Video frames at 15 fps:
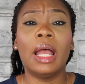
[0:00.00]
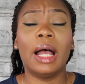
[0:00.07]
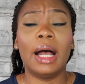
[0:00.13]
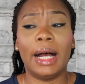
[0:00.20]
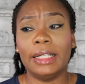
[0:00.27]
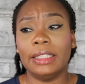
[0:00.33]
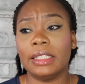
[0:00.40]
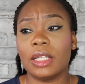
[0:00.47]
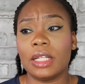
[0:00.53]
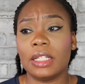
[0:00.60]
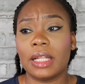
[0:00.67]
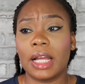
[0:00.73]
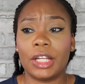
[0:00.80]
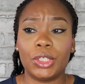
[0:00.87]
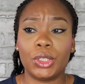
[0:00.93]
and
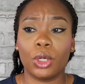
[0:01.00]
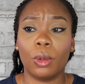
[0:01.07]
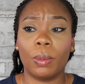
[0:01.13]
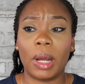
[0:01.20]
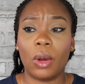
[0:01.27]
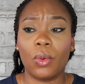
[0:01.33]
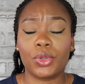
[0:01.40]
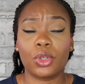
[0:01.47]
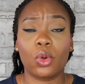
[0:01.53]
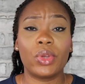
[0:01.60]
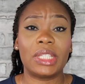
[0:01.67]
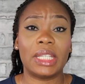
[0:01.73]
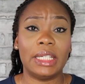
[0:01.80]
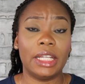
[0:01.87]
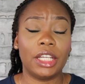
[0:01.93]
in that job I was
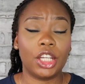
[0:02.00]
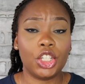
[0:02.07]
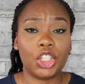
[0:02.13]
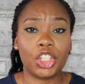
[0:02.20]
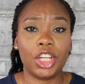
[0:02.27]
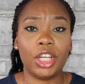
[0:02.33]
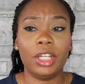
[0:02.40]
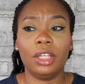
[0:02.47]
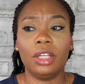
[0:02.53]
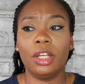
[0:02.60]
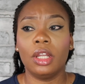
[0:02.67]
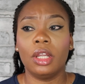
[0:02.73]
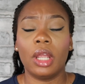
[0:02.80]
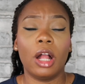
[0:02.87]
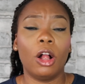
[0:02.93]
always in the kitchen
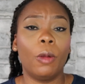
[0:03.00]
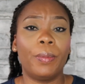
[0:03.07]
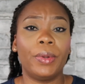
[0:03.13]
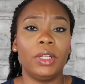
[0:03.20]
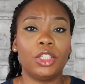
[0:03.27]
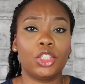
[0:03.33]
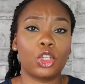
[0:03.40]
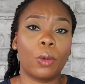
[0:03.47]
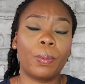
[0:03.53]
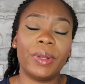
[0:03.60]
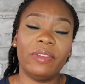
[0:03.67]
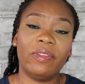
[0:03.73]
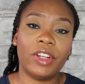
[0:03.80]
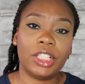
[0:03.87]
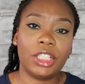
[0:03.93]
helping
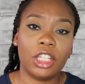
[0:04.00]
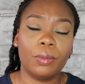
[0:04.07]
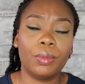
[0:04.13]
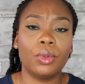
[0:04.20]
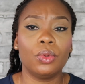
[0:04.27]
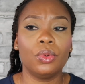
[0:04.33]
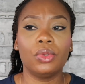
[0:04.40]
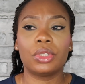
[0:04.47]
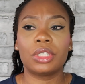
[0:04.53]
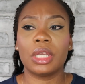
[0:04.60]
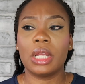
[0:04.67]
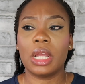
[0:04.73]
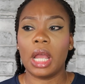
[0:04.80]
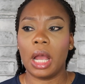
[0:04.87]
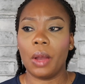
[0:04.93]
chopping vegetables.
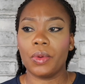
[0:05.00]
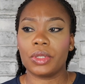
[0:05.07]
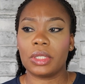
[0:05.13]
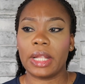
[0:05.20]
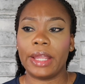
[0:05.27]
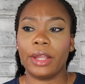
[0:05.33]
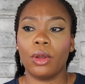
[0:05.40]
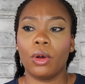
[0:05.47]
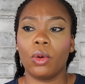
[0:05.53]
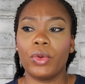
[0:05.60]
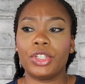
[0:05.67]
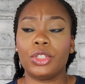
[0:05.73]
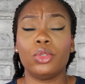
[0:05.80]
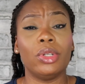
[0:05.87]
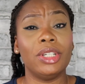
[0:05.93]
I was like
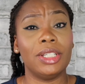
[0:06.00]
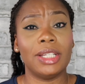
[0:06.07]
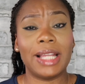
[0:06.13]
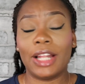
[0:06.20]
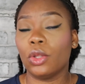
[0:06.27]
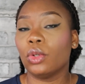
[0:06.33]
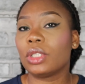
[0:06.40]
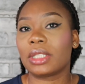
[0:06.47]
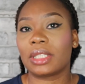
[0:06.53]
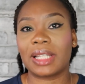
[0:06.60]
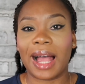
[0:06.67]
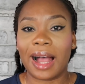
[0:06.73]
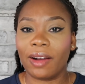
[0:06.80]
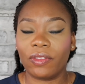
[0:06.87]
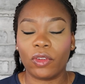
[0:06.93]
always doing it. I don't
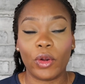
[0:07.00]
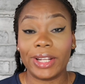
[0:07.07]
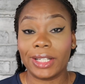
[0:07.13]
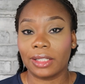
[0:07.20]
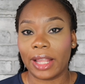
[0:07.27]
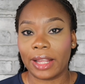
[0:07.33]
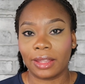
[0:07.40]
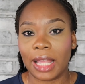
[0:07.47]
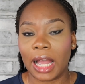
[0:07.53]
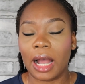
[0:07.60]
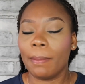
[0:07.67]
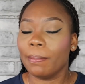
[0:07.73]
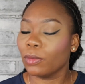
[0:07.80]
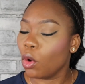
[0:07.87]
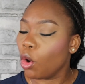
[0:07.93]
serve or anything like that.
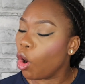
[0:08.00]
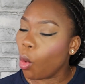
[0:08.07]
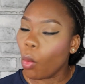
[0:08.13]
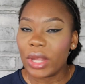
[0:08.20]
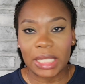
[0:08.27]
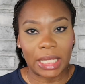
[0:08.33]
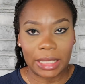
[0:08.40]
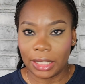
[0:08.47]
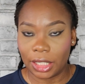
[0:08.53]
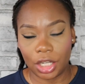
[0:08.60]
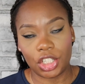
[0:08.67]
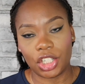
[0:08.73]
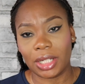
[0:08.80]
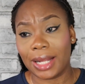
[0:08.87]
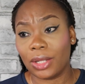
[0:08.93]
I'm always in the
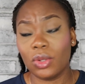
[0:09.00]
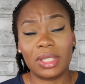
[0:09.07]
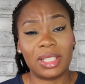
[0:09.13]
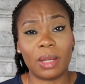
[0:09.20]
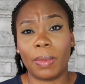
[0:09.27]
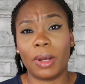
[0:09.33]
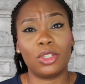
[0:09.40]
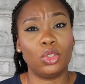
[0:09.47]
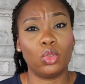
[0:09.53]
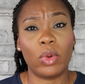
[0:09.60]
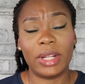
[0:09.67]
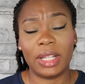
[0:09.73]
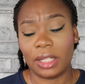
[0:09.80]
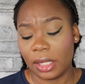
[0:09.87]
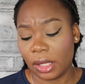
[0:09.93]
kitchen. I don't step out to do
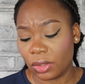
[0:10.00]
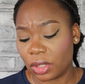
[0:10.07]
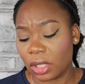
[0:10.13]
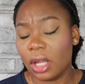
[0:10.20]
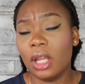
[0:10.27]
anything else.